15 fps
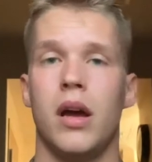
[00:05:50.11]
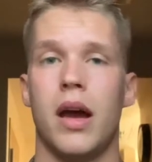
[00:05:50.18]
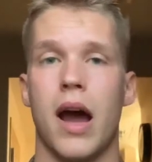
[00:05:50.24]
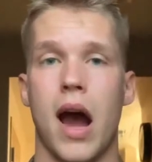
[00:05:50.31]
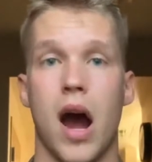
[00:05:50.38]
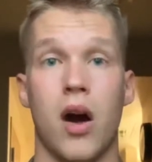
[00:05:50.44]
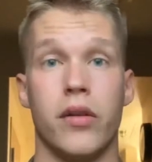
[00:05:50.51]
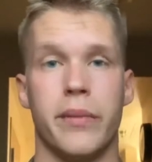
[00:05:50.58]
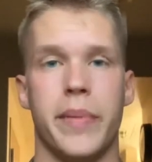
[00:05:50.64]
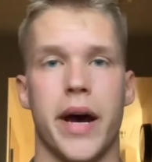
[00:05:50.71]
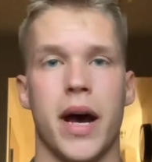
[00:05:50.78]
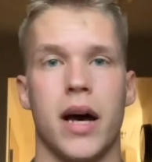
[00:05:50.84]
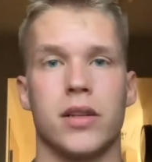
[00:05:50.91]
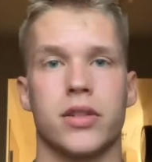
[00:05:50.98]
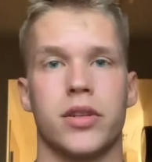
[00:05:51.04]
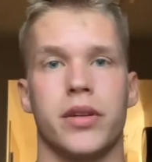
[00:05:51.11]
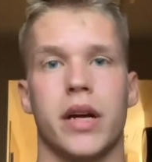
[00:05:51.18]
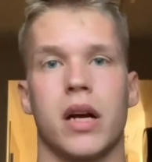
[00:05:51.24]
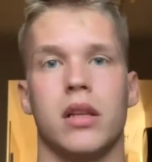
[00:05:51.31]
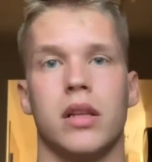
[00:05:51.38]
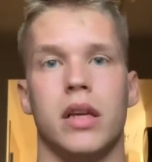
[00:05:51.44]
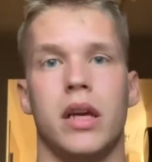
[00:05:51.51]
how to pass
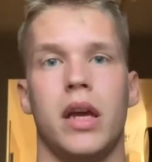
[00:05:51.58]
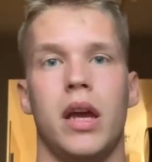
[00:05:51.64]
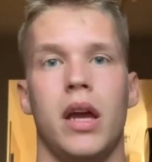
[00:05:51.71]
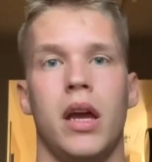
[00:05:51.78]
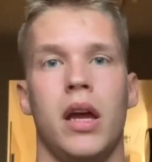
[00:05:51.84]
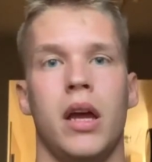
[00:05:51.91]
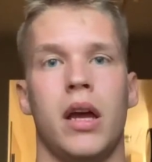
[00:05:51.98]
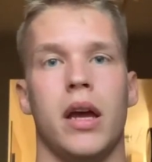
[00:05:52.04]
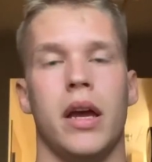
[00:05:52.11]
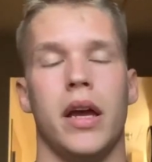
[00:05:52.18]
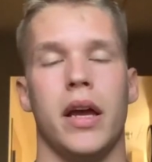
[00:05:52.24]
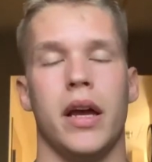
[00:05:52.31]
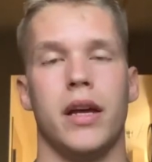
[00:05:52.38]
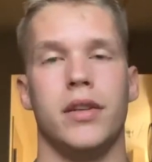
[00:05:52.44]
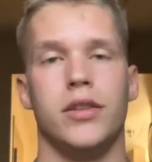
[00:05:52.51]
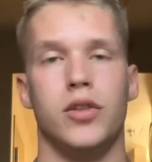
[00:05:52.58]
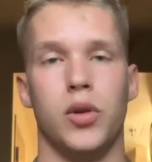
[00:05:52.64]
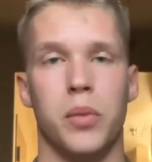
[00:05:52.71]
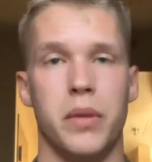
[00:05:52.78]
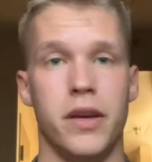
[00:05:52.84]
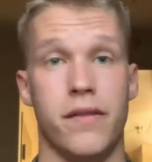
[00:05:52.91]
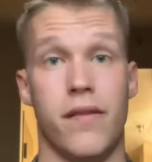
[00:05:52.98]
correctly, and
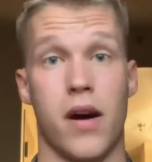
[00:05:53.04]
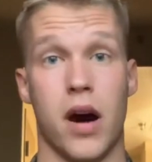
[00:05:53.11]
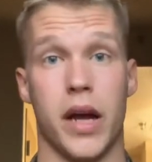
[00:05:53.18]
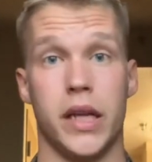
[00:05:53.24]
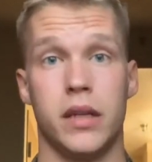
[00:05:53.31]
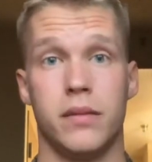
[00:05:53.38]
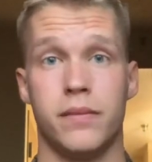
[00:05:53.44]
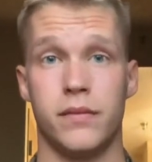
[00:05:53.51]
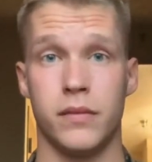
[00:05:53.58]
you'll be fine.